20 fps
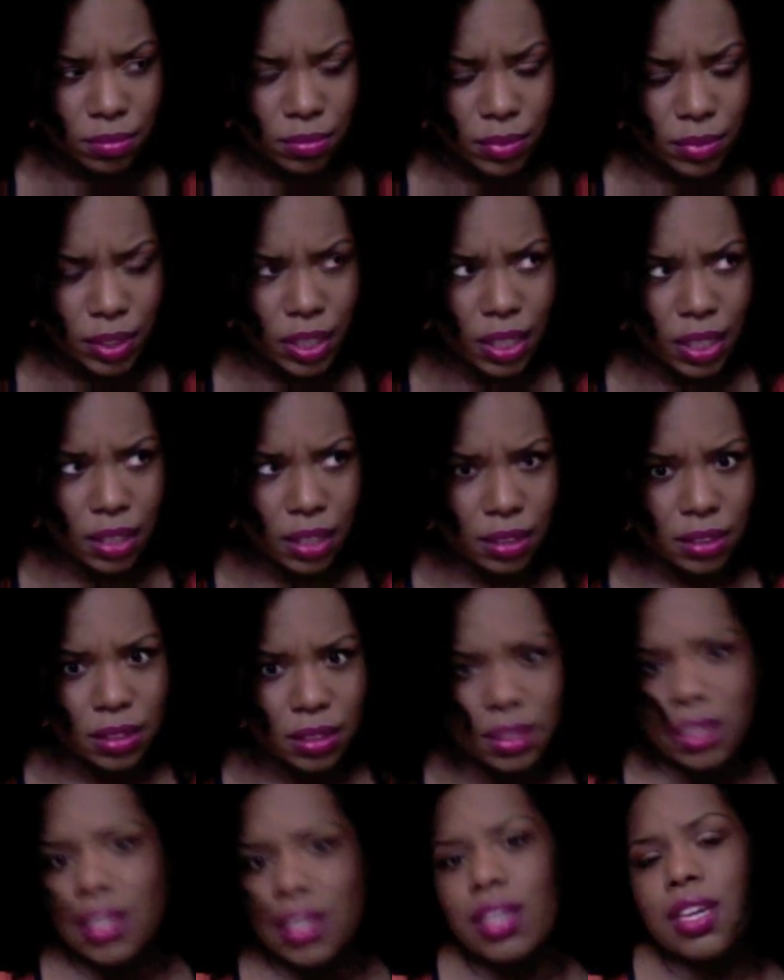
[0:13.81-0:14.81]
Yeah,
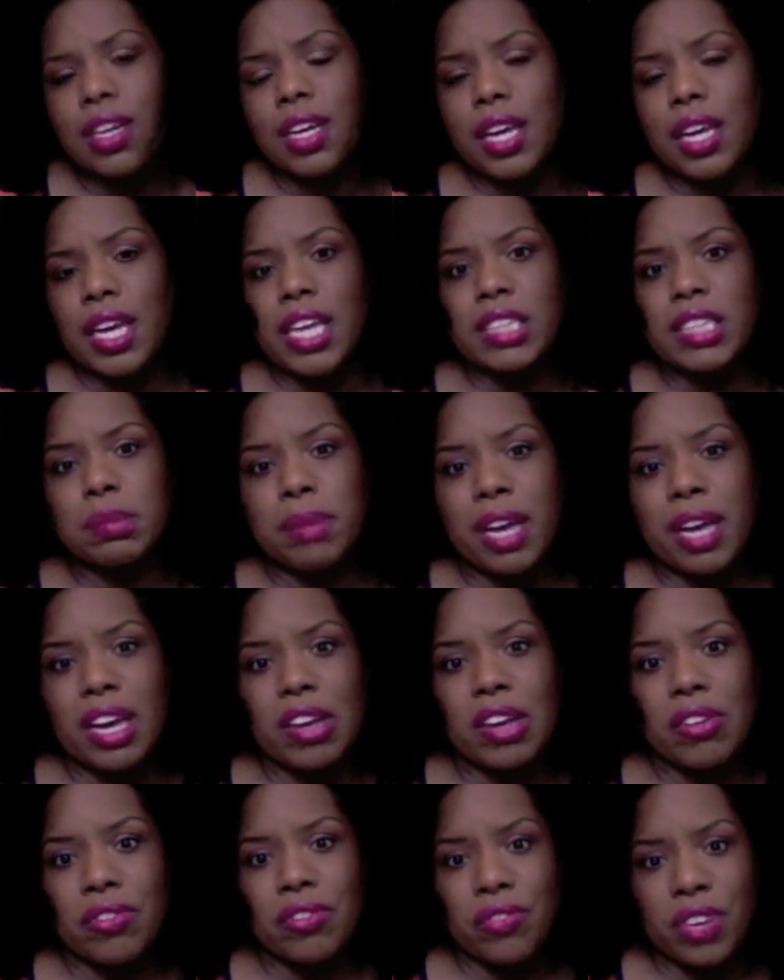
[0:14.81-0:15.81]
it's
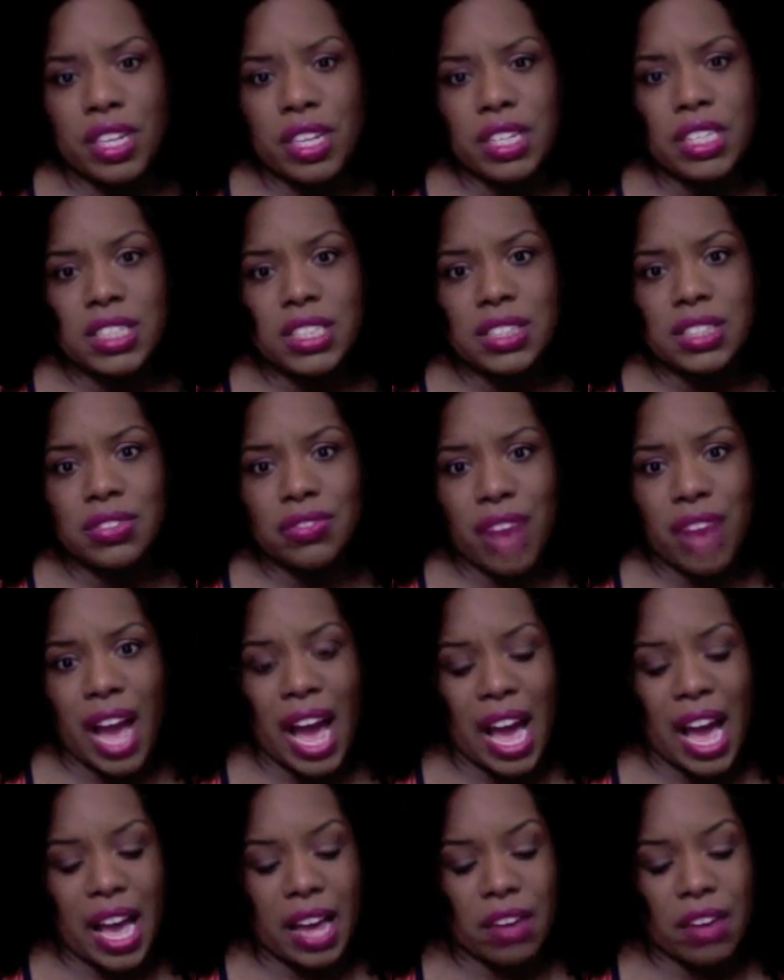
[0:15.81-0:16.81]
my Finish
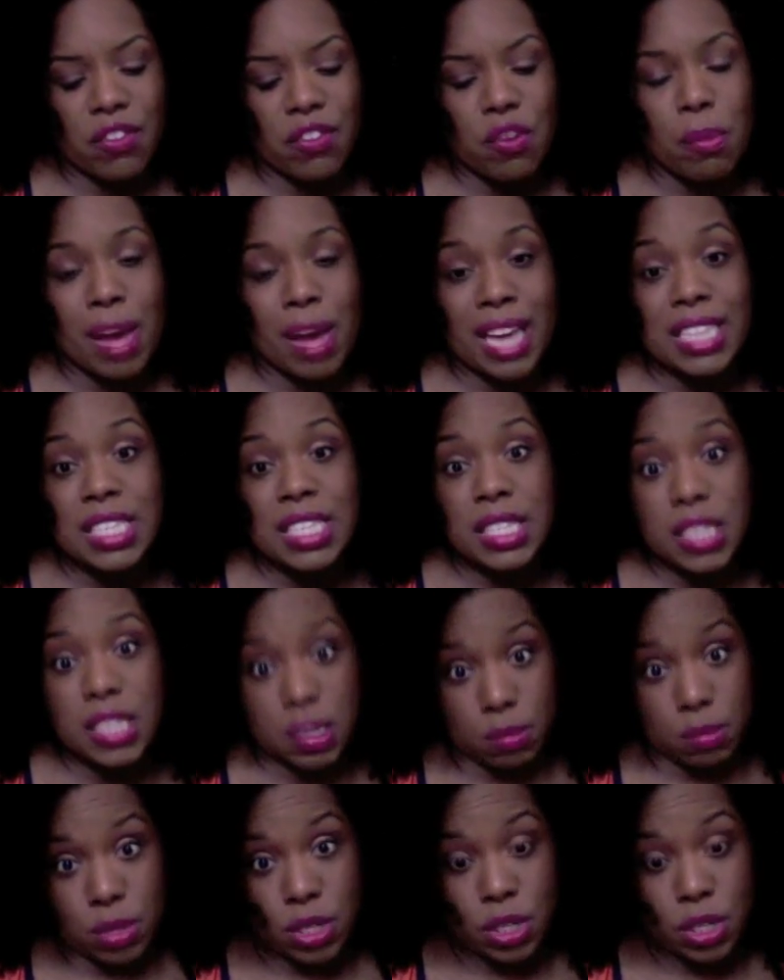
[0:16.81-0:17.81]
five by
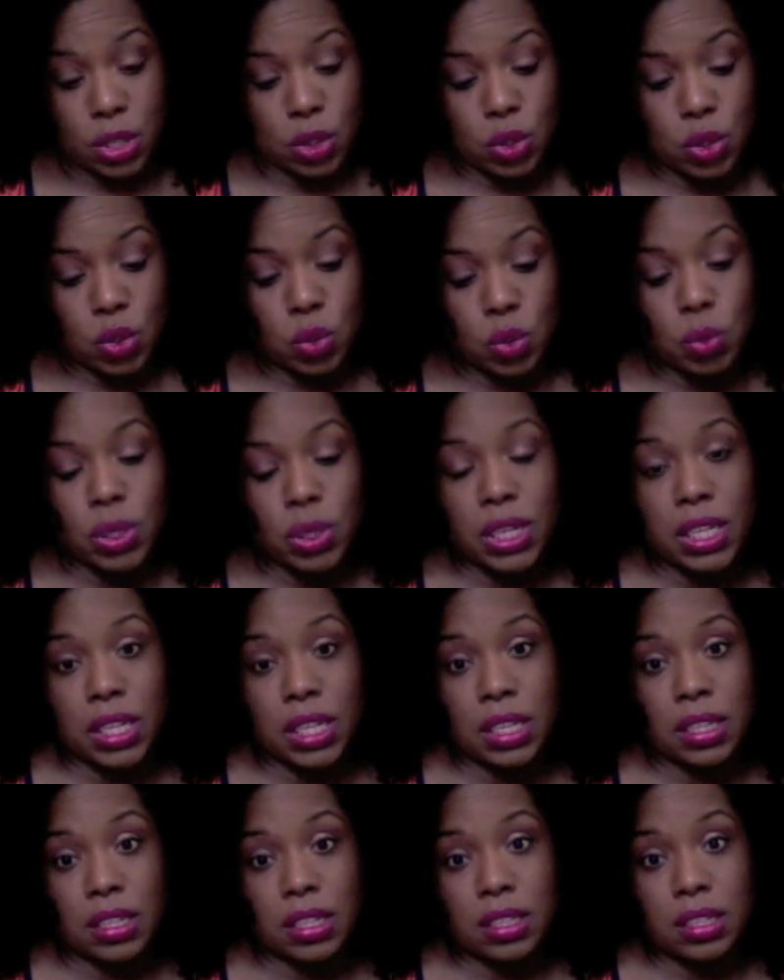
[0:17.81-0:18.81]
summer
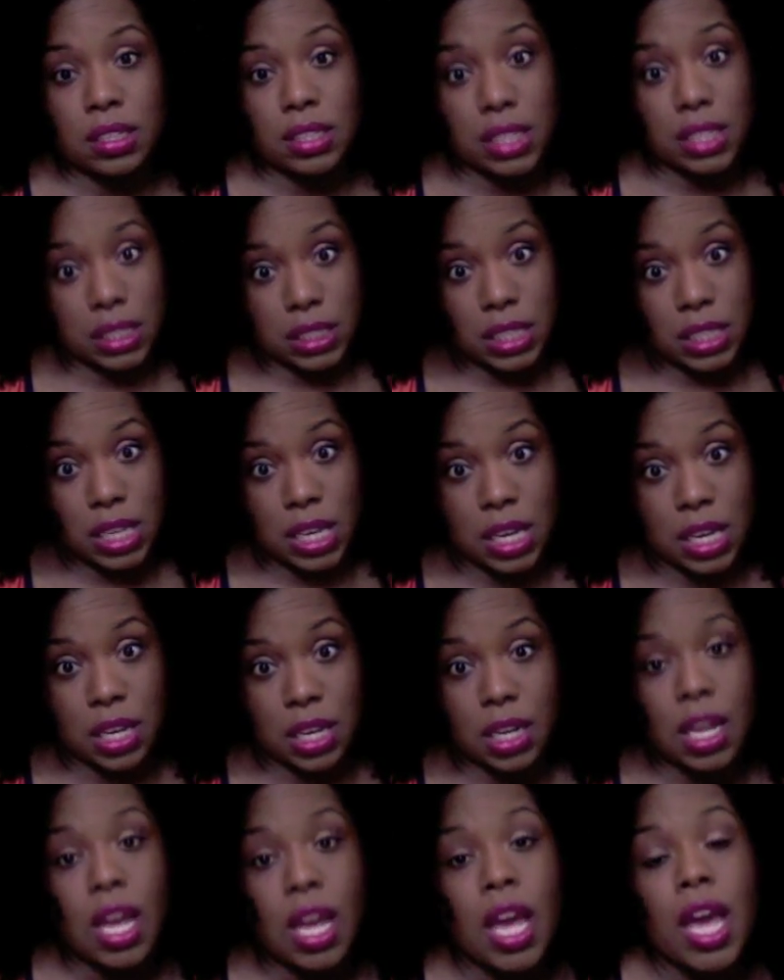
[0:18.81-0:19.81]
twenty
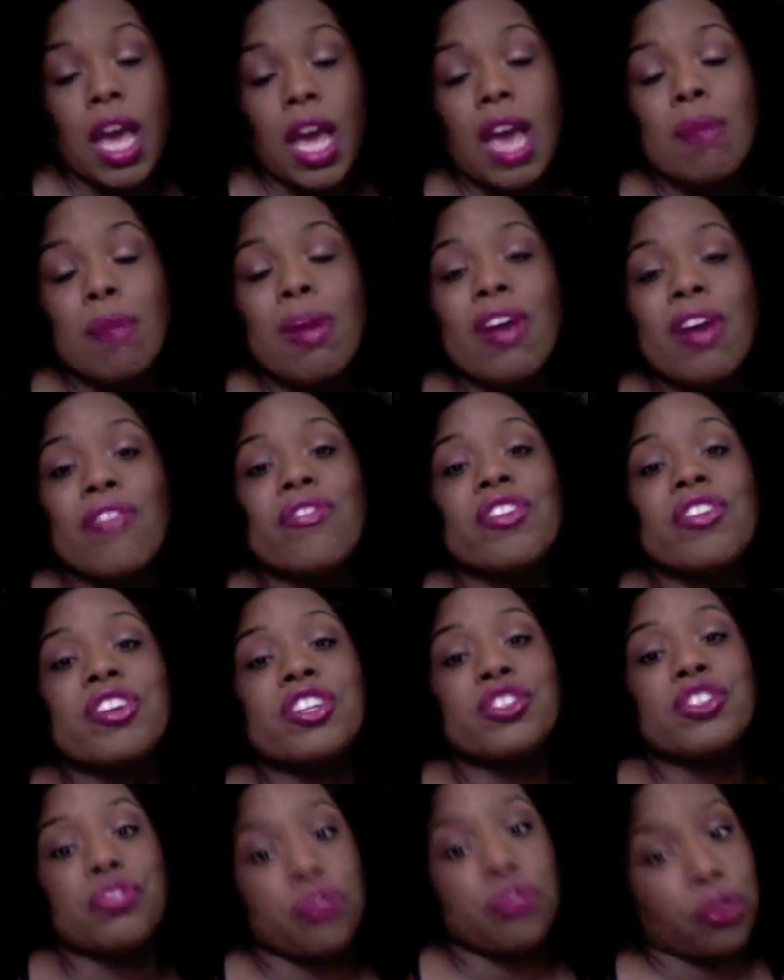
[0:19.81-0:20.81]
sixteen and my
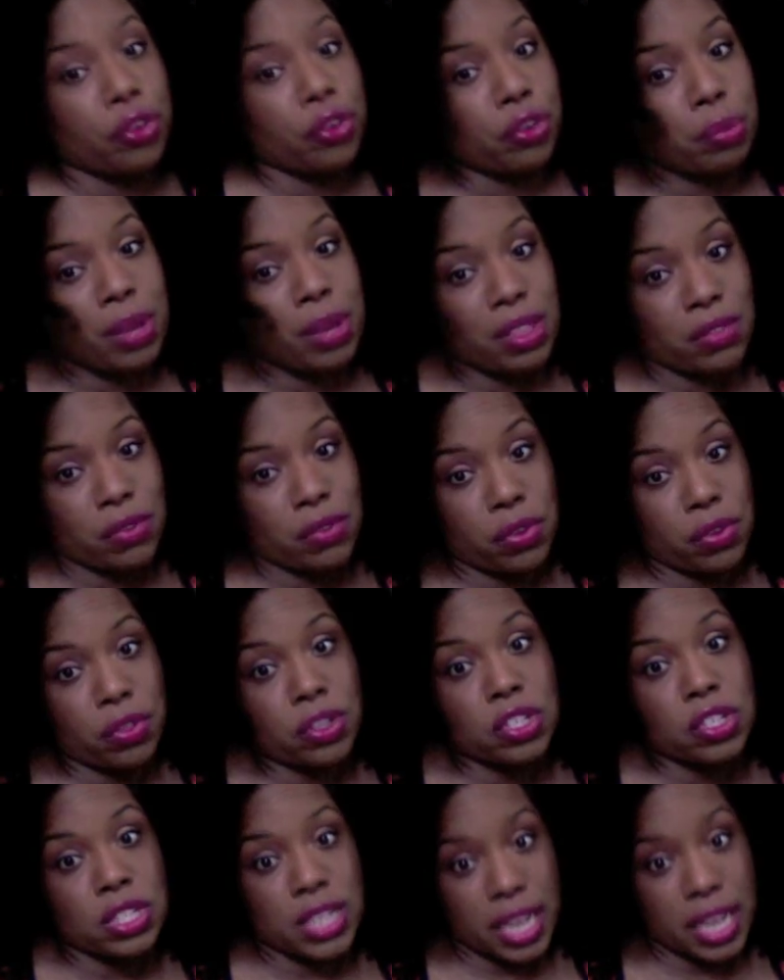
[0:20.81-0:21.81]
Finish four is by the fourth of
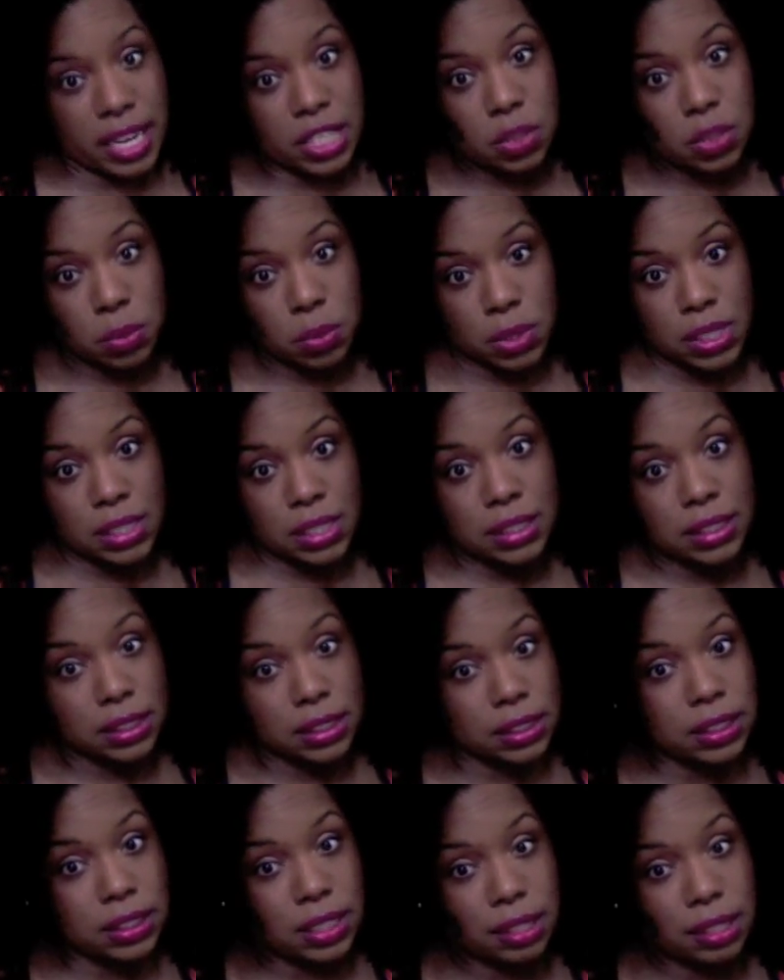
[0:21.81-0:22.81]
July twenty
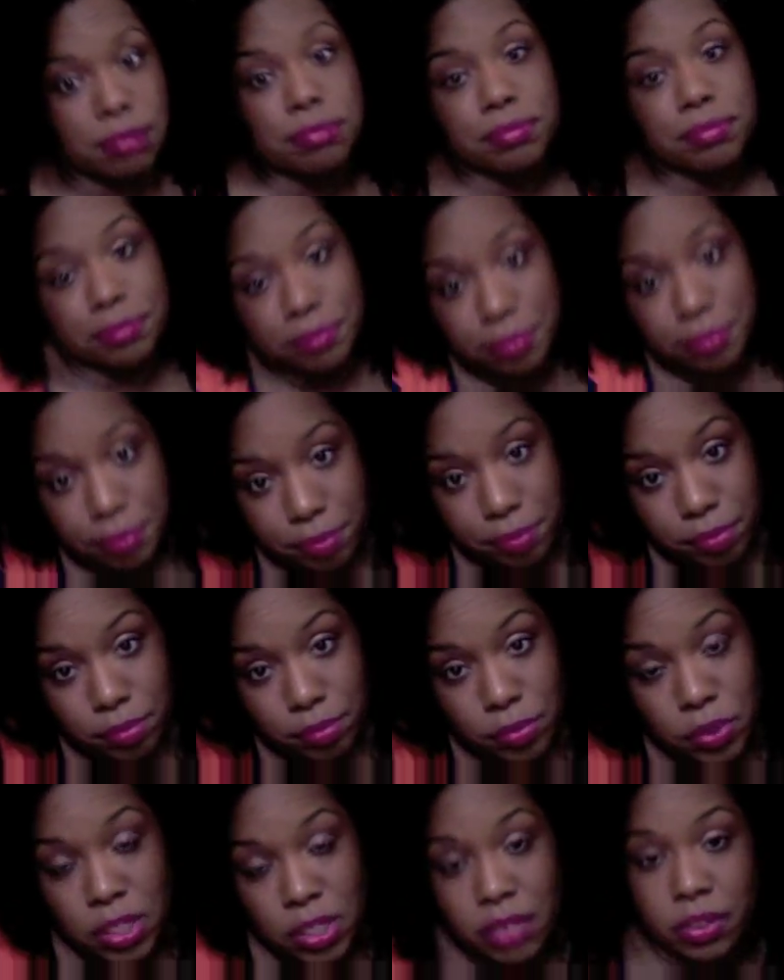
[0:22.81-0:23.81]
sixteen.
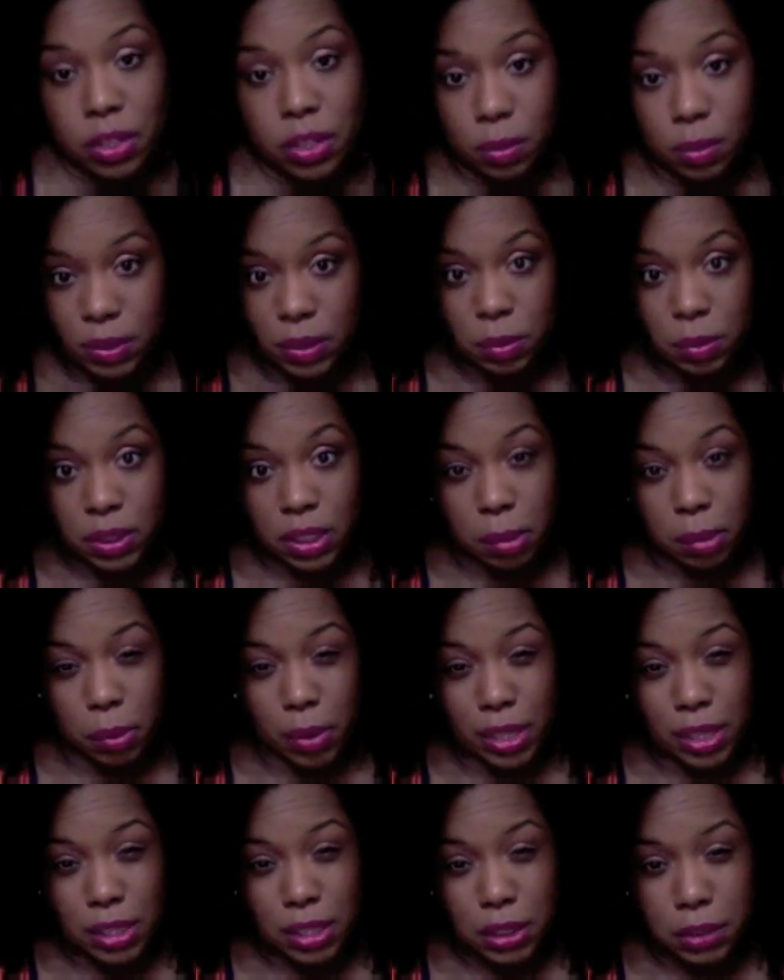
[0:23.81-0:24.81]
You never know when someone's going to be
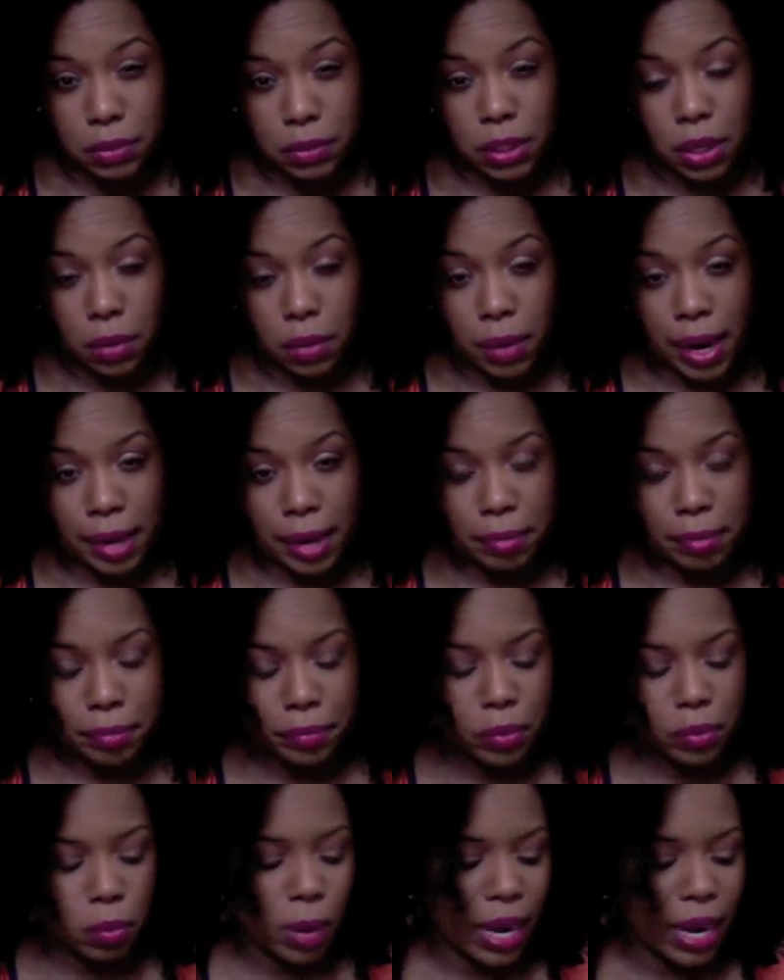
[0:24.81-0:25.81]
watching this video, right?
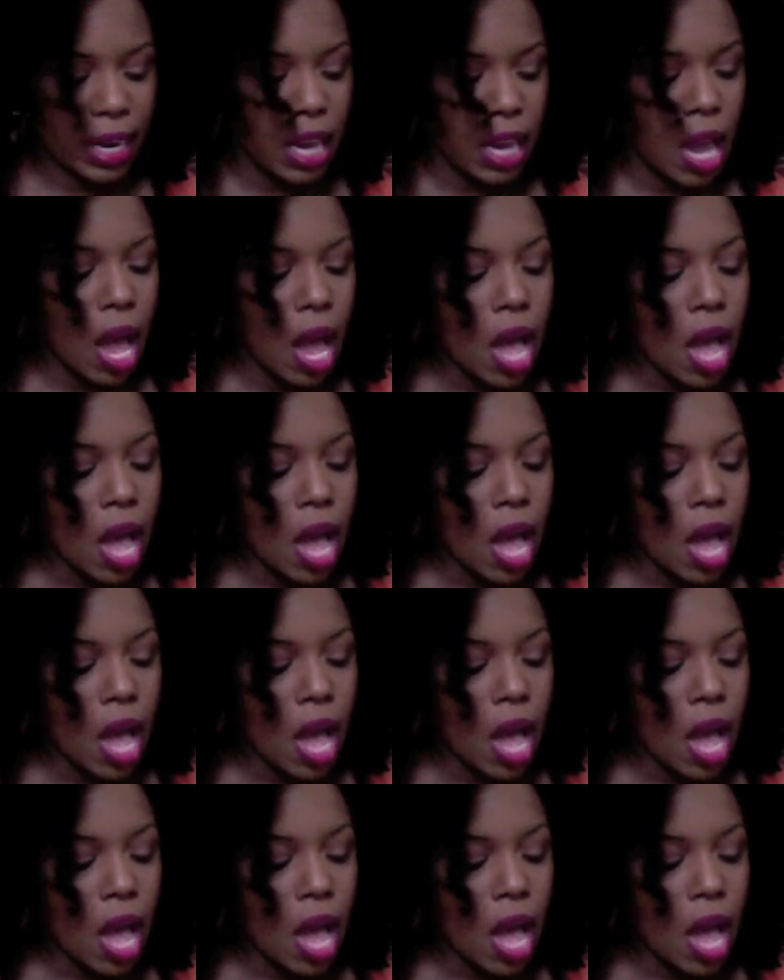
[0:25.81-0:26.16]
Right.